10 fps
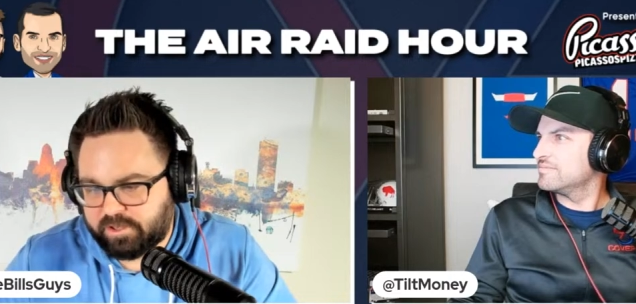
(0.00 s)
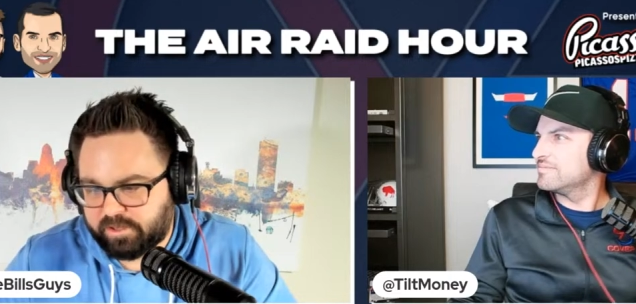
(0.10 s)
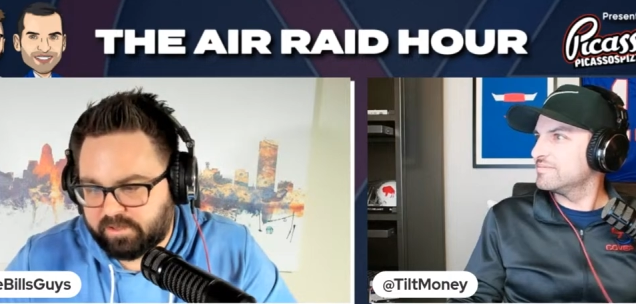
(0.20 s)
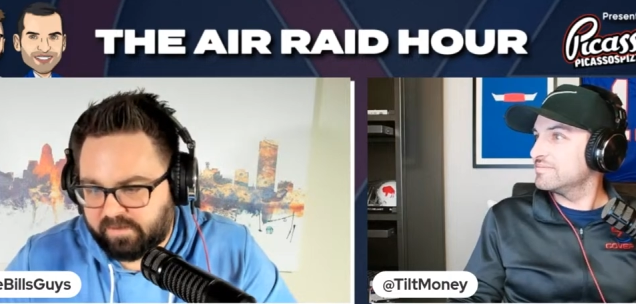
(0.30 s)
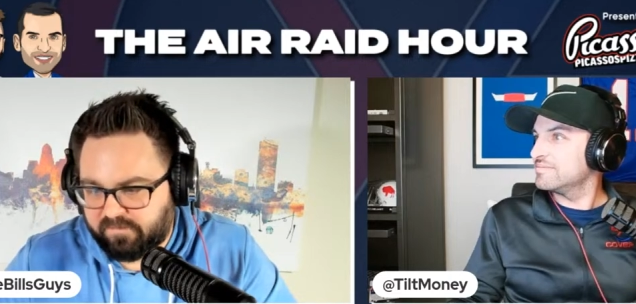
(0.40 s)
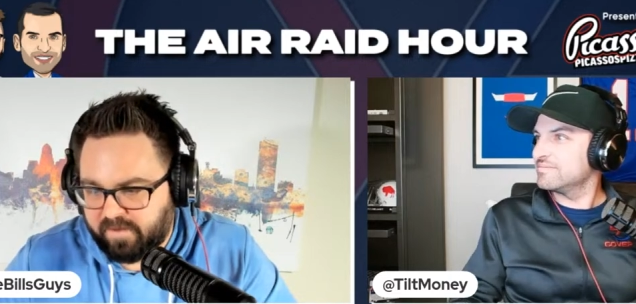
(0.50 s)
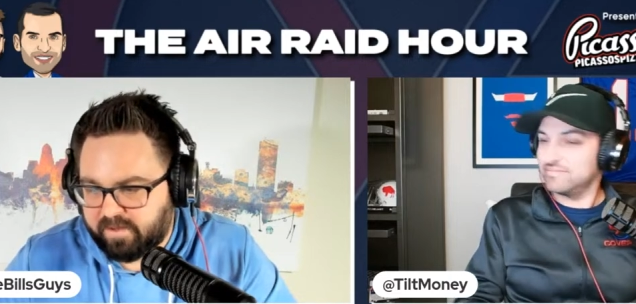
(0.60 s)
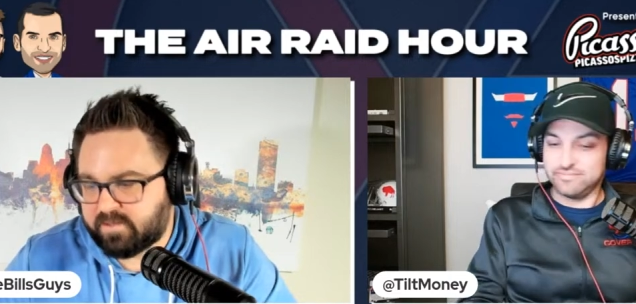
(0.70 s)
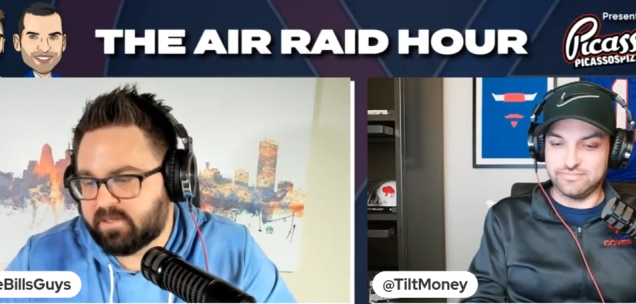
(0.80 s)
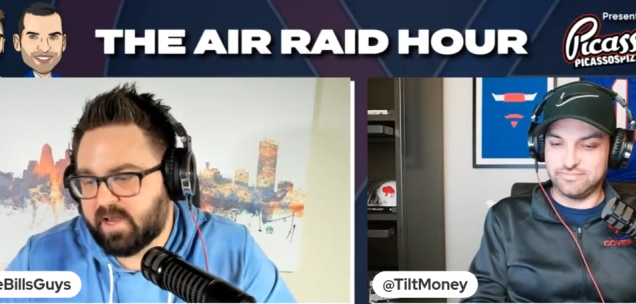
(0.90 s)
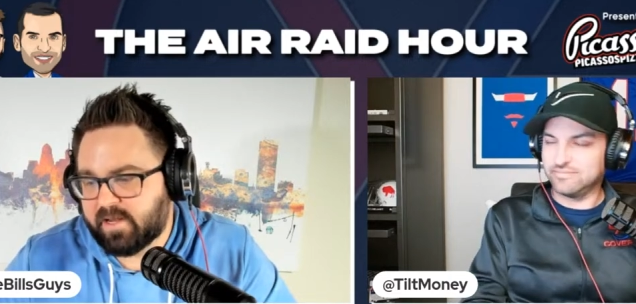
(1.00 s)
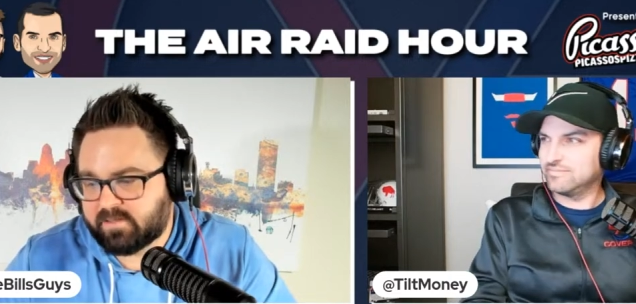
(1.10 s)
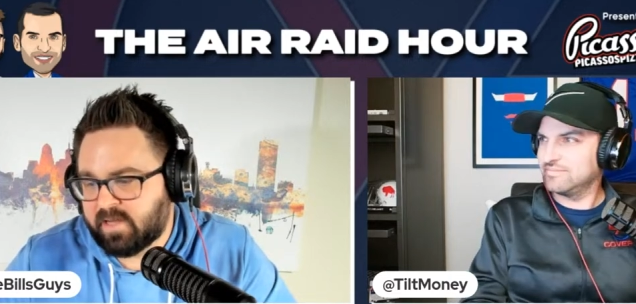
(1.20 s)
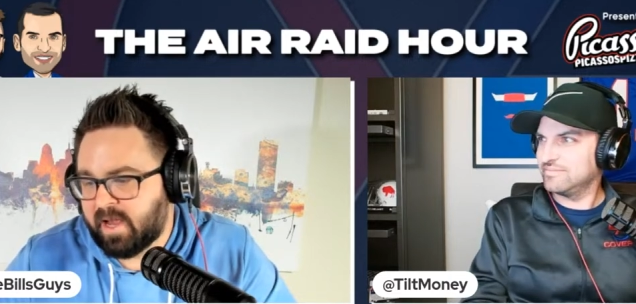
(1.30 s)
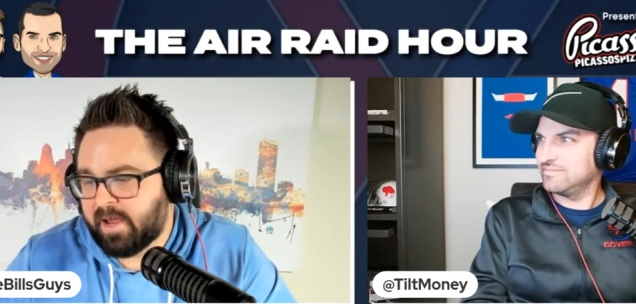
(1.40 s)
Speaker 1: to defense at his
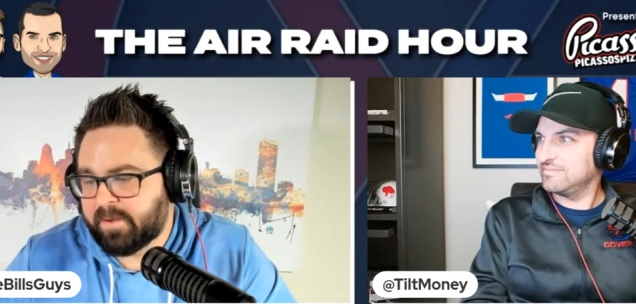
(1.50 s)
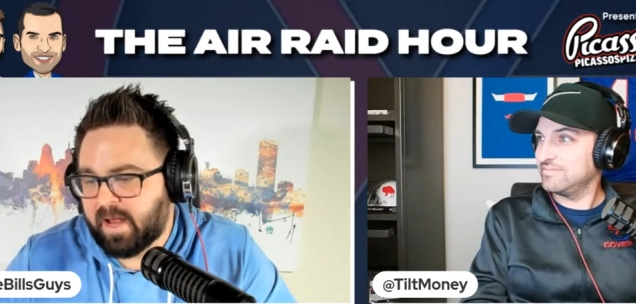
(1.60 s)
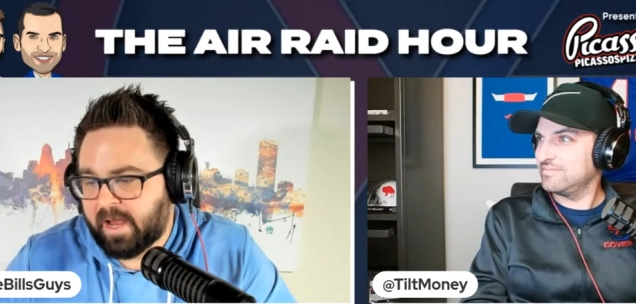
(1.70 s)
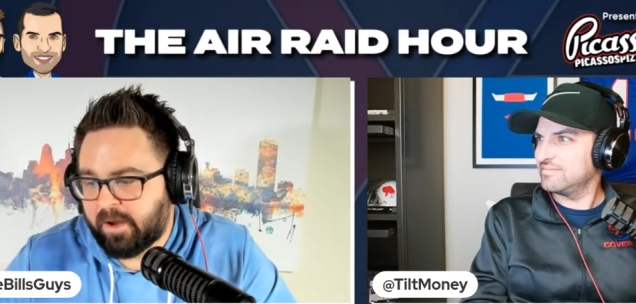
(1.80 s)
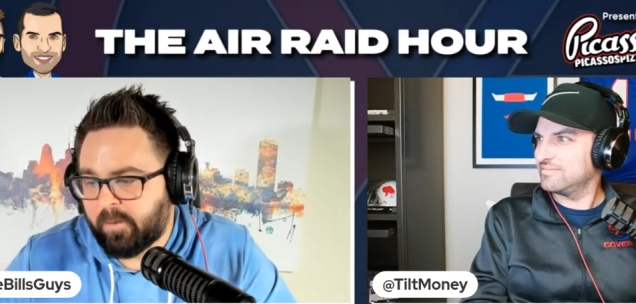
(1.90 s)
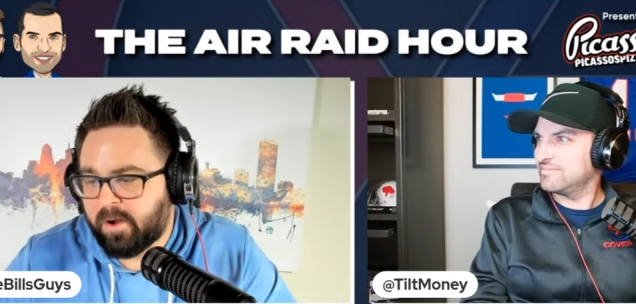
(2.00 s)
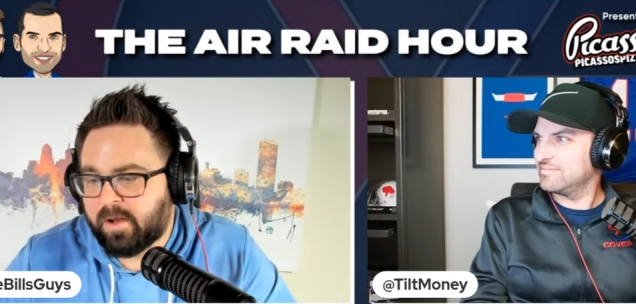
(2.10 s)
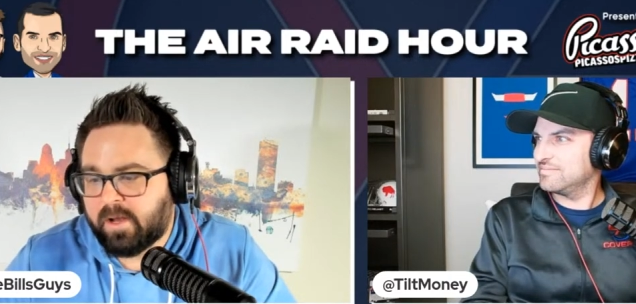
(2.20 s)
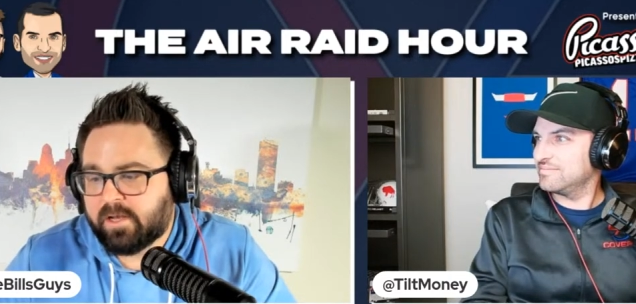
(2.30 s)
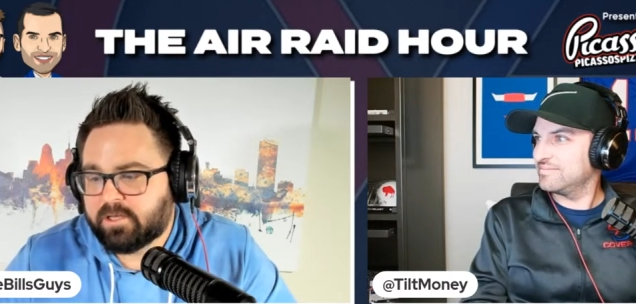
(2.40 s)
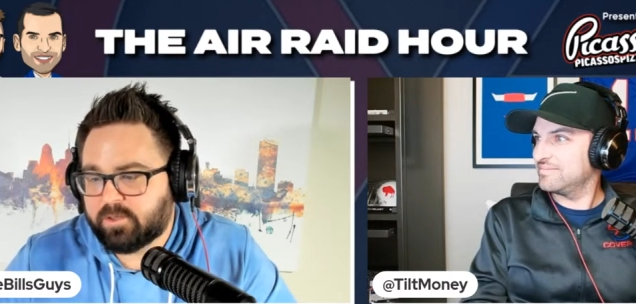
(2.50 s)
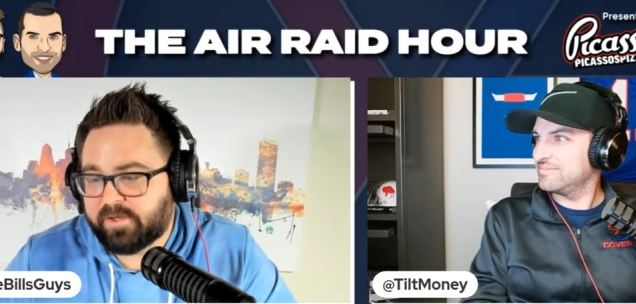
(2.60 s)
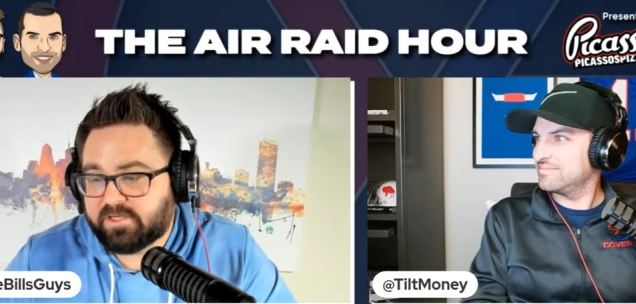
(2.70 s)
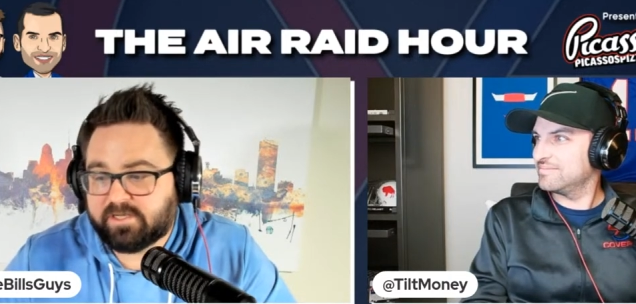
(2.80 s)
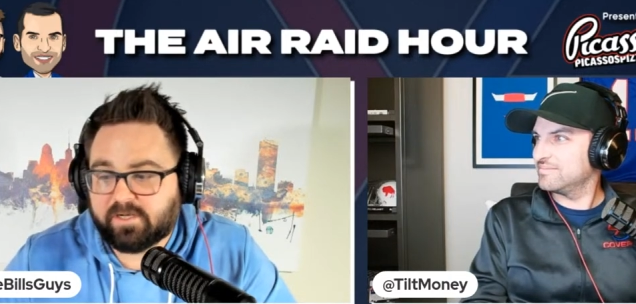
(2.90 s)
time at Iowa. So
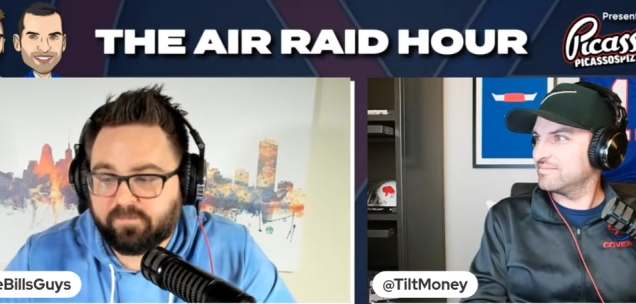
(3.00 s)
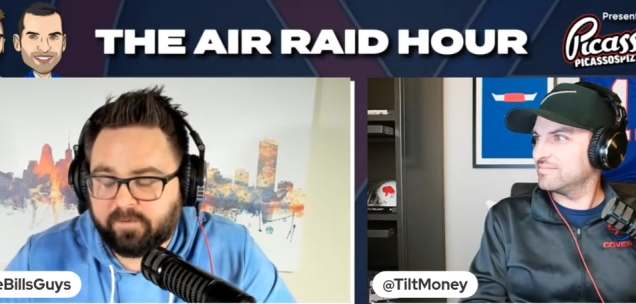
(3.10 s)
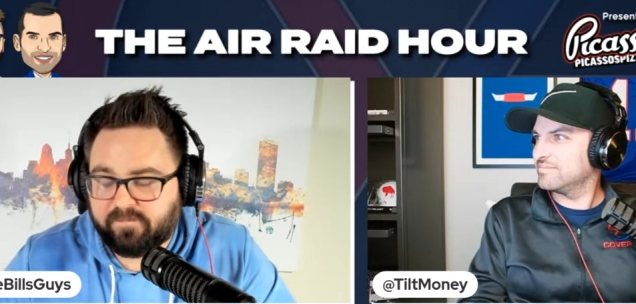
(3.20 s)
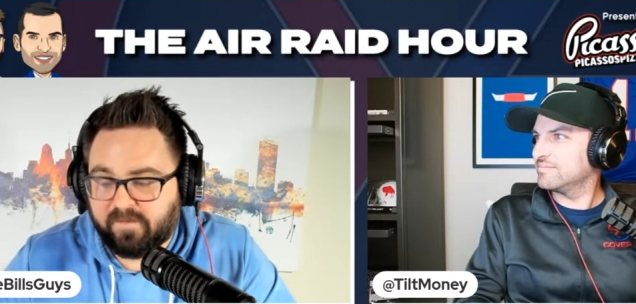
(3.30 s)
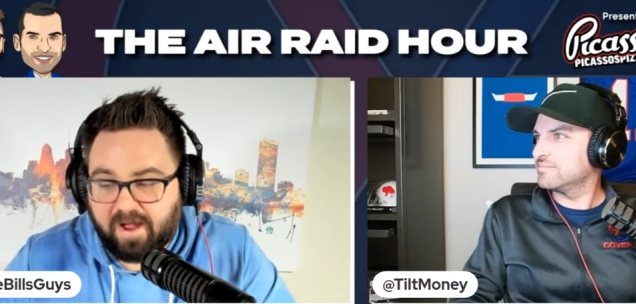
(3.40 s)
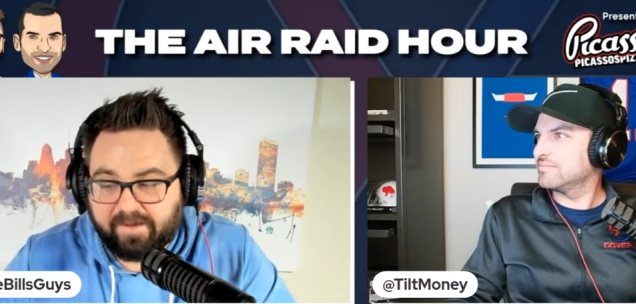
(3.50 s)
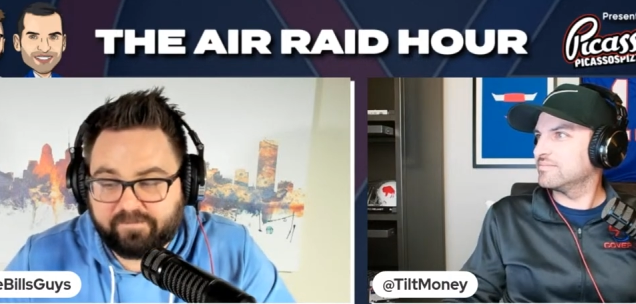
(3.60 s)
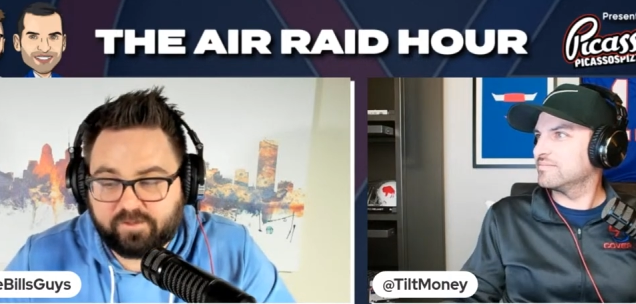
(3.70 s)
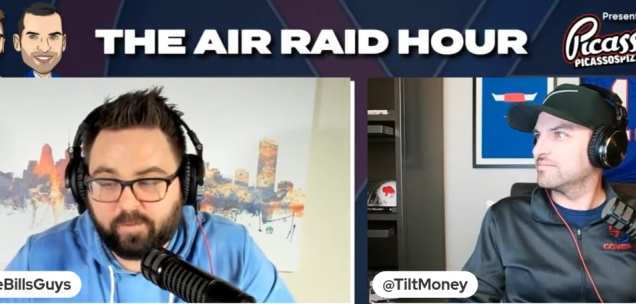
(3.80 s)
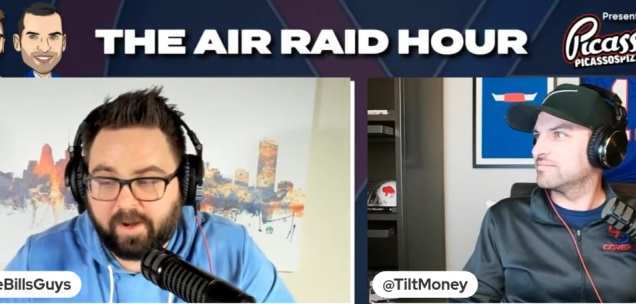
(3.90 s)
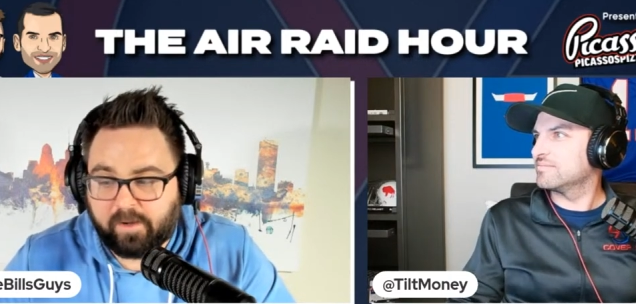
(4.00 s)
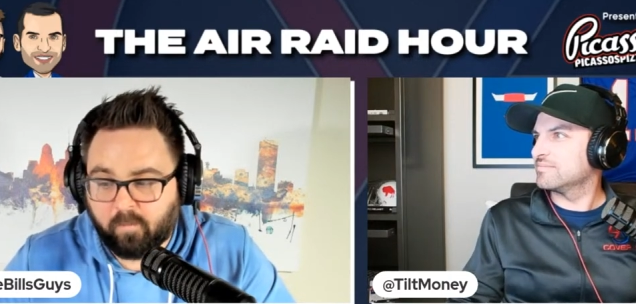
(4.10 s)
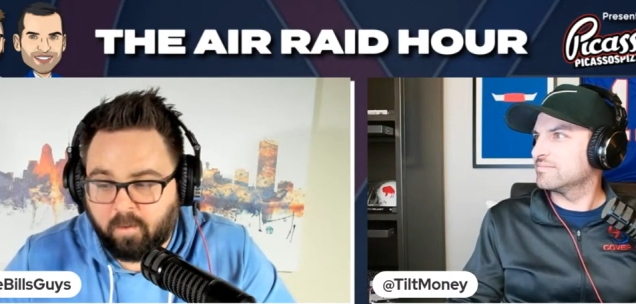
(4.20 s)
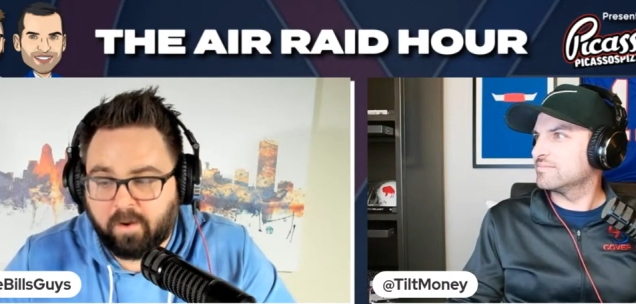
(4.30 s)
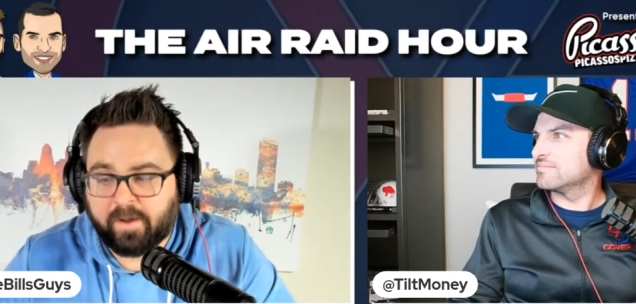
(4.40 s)
he's six foot five, two
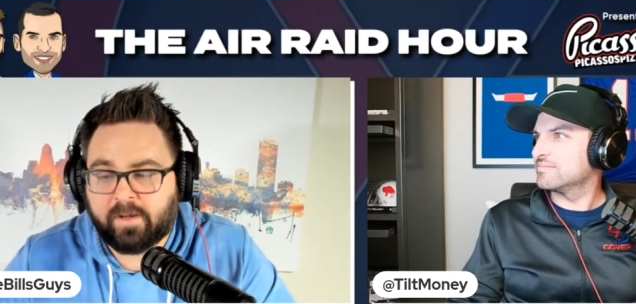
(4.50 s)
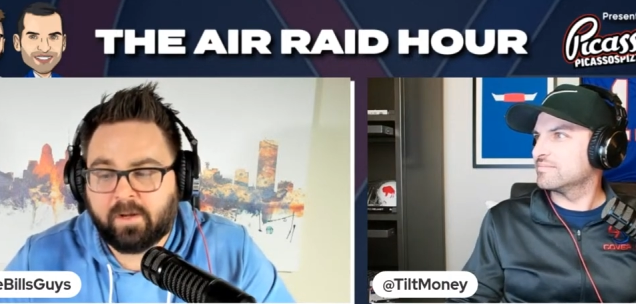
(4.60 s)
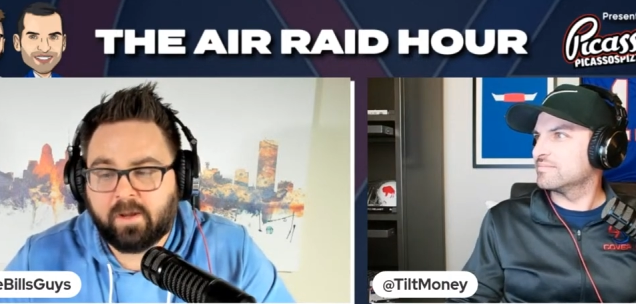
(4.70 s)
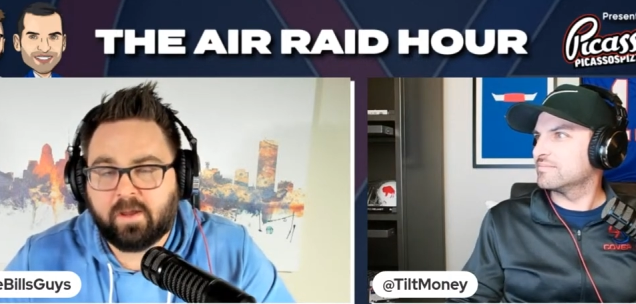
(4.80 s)
eighty-one.